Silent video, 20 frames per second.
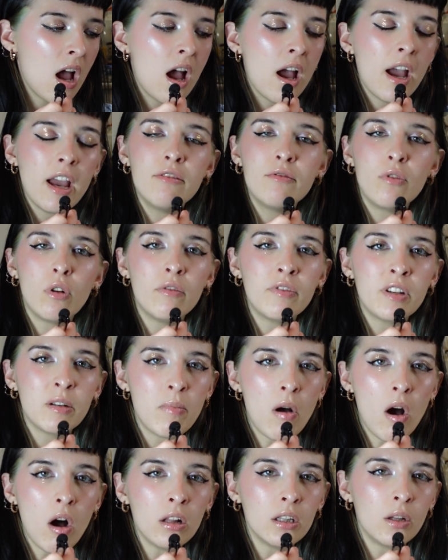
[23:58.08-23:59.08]
involving involving
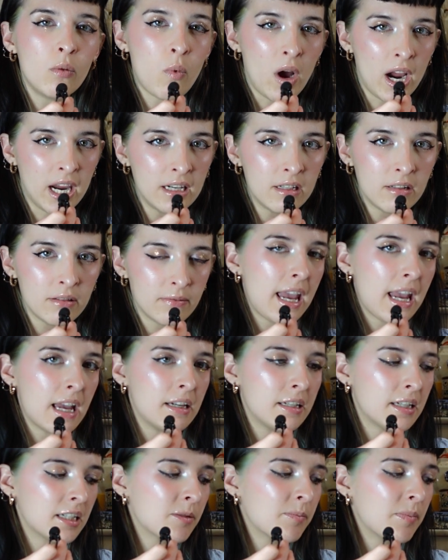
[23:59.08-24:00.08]
Paula White
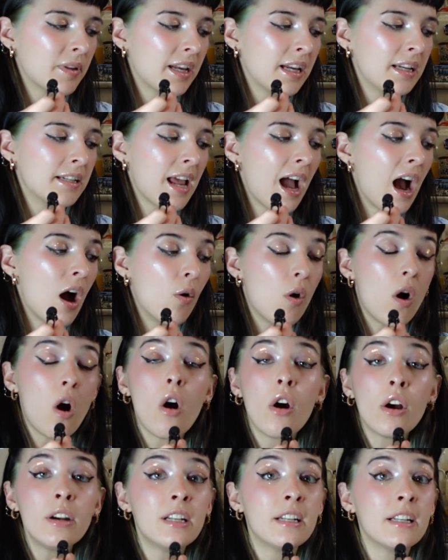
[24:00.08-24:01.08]
and explained how
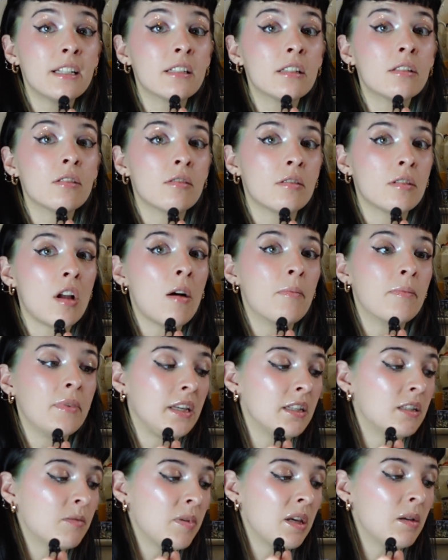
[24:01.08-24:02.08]
hard it is to stop
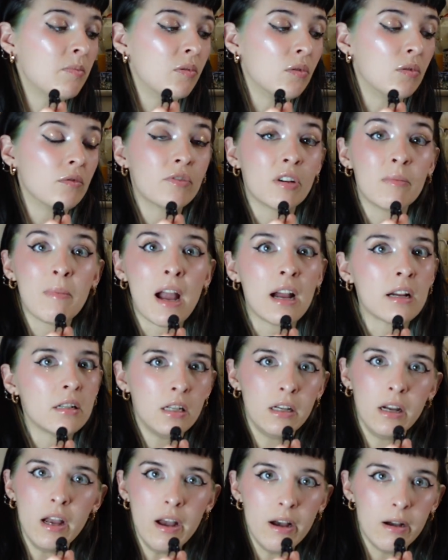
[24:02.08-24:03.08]
these people from
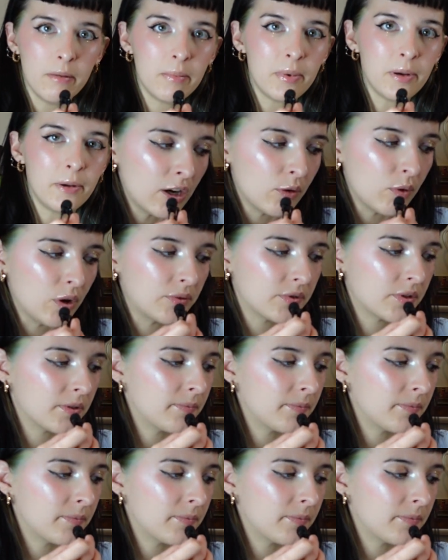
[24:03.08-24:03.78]
acting up. I quote,